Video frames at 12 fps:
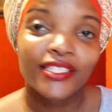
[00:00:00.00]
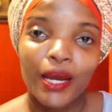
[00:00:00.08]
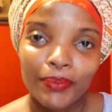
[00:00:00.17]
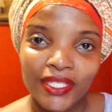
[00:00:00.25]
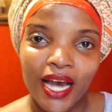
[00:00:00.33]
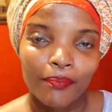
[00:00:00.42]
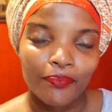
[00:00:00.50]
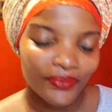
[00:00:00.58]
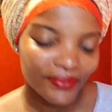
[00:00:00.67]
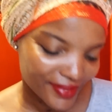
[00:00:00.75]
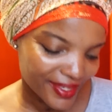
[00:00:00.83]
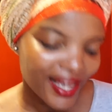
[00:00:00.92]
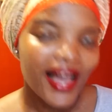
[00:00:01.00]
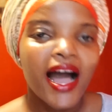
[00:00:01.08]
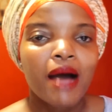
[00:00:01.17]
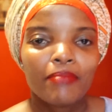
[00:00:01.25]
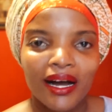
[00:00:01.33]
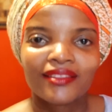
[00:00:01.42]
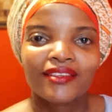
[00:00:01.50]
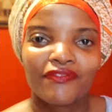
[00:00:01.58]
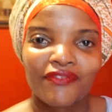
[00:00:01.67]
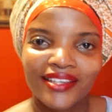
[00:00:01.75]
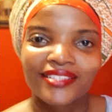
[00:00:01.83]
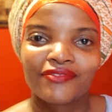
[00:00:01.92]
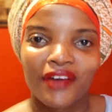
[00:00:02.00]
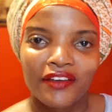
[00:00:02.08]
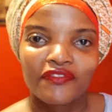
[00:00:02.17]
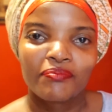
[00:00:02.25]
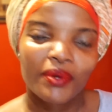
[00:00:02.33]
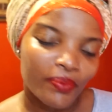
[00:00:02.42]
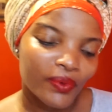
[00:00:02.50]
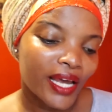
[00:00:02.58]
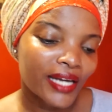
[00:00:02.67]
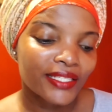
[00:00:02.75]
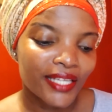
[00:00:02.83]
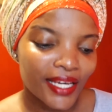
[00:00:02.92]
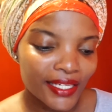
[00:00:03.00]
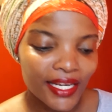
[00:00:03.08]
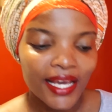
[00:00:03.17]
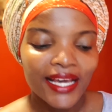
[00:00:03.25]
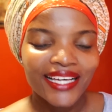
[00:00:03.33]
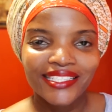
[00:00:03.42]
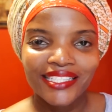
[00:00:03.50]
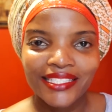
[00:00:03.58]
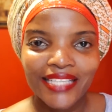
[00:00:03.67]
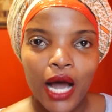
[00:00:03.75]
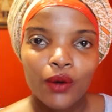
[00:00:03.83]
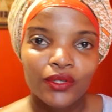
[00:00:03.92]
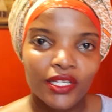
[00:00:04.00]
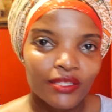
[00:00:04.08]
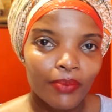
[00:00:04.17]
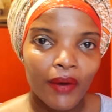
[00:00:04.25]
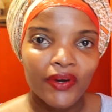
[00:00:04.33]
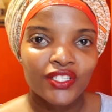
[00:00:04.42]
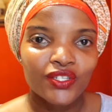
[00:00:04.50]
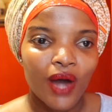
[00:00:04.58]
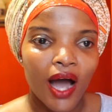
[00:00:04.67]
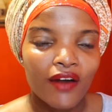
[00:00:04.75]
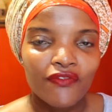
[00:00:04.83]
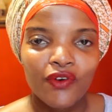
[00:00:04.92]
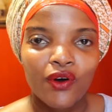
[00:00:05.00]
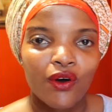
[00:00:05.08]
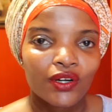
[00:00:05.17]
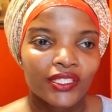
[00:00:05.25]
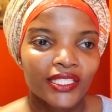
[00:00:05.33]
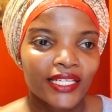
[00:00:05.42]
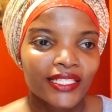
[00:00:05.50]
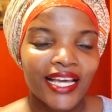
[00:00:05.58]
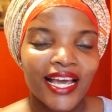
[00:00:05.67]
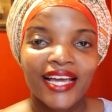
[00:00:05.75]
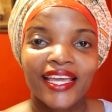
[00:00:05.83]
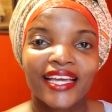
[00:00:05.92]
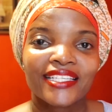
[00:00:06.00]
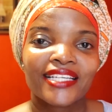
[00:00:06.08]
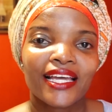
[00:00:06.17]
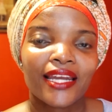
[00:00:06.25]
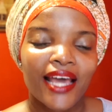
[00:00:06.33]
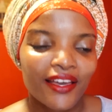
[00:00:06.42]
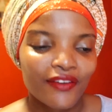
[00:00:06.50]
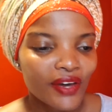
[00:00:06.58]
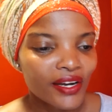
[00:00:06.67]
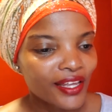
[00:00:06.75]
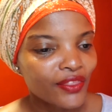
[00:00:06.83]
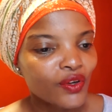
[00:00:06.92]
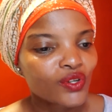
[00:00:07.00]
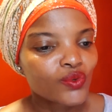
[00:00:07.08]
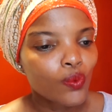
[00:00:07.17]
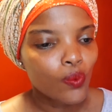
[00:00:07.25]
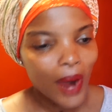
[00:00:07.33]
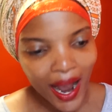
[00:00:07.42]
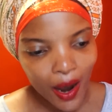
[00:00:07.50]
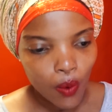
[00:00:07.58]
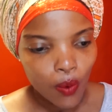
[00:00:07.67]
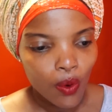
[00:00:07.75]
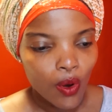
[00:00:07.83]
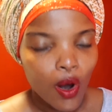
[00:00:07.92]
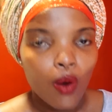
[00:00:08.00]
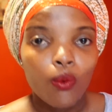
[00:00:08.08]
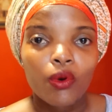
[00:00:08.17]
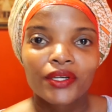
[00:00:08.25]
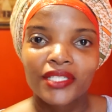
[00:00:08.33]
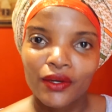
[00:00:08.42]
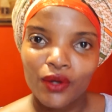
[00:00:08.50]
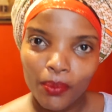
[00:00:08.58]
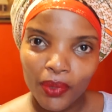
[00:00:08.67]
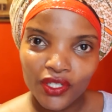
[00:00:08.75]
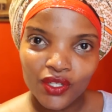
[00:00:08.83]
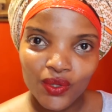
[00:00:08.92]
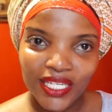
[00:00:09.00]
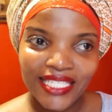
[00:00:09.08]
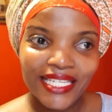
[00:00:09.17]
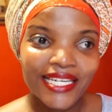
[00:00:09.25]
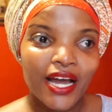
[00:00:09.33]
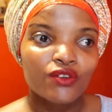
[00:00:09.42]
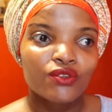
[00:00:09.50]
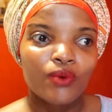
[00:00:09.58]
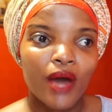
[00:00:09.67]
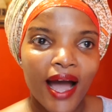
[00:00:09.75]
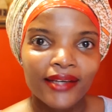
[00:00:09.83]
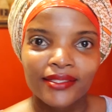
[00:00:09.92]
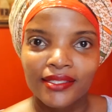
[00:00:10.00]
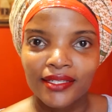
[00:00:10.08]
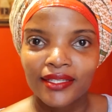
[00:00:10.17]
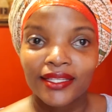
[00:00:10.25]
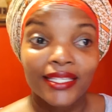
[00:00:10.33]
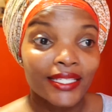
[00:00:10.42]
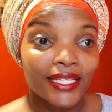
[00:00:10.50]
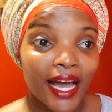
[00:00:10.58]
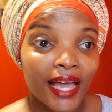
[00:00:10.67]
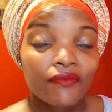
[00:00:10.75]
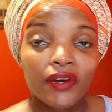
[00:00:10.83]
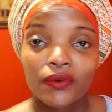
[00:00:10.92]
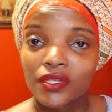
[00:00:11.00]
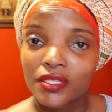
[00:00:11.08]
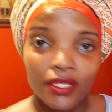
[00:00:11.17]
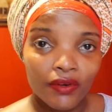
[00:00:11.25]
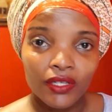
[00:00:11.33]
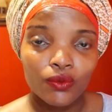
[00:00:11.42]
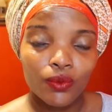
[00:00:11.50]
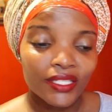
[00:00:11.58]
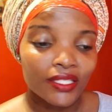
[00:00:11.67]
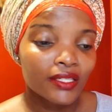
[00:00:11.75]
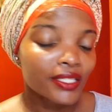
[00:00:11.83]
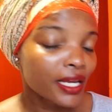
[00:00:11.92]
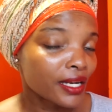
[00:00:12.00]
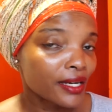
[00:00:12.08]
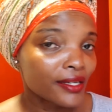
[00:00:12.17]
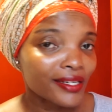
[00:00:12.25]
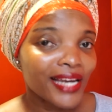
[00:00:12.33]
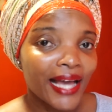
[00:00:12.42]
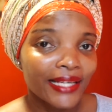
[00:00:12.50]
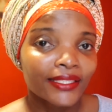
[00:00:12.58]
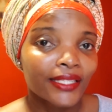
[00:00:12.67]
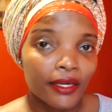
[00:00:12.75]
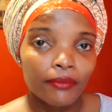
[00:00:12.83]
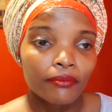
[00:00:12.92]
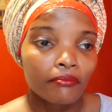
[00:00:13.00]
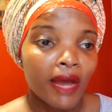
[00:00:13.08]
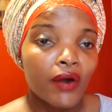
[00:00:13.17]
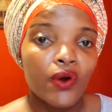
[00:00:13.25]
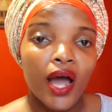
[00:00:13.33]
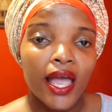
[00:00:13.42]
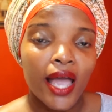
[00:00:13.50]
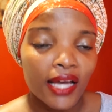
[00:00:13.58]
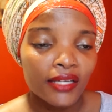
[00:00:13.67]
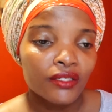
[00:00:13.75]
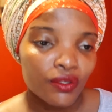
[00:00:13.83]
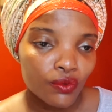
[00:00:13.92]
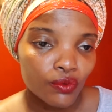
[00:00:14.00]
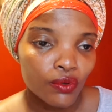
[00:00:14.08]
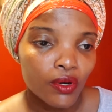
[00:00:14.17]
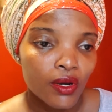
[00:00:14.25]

chap chap among the first five people and said, is this how desperate you are for content? Get a life. And I thought, wow, what an opportunity now to ask this guy very serious questions. And I did ask him, Marwa, I asked you,